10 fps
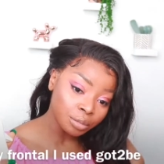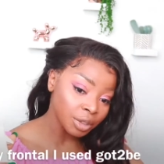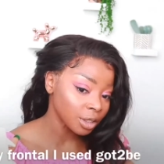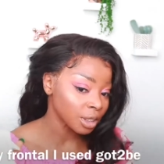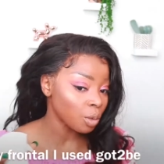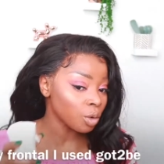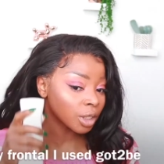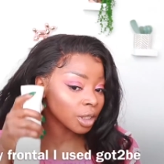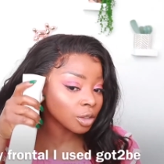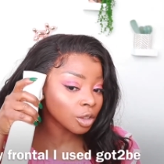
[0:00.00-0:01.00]
because I
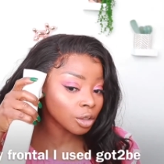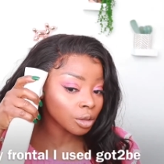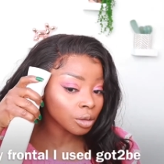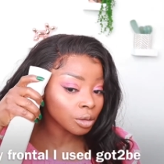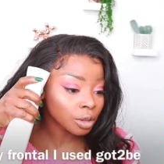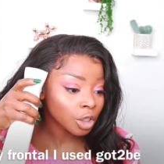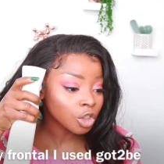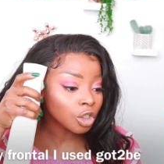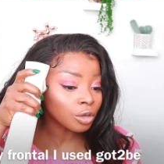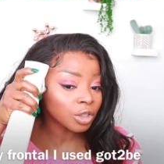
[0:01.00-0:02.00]
wanted to.
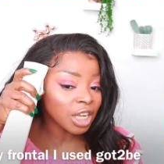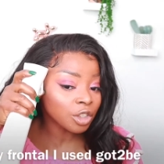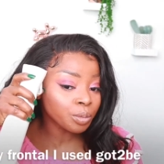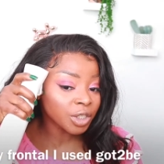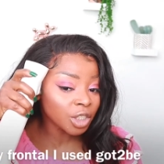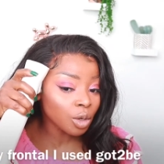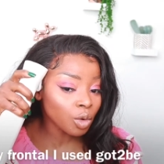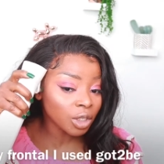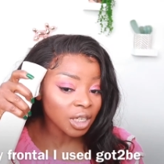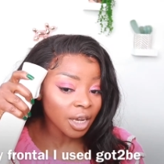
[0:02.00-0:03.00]
So I'll start spritzing
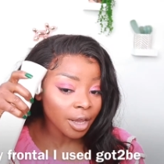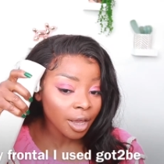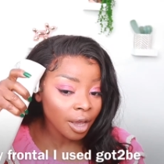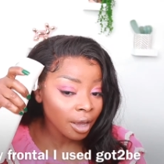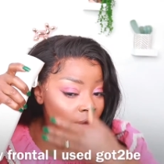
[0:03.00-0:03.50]
water here.